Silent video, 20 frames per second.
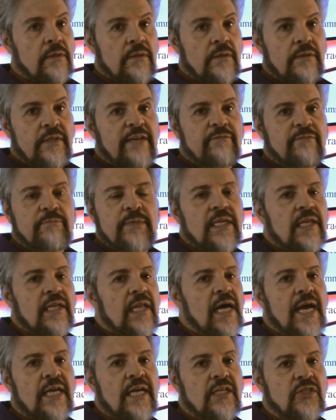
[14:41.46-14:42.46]
They've been
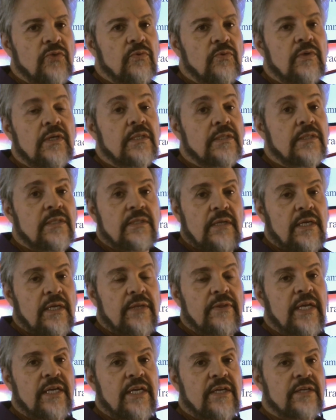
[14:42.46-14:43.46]
lying to us, and
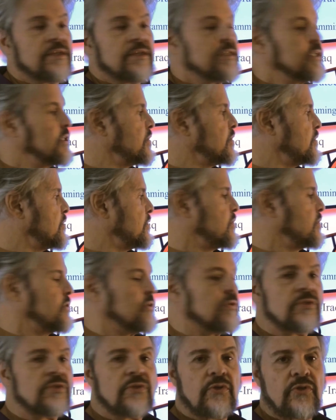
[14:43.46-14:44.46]
they continue to do so.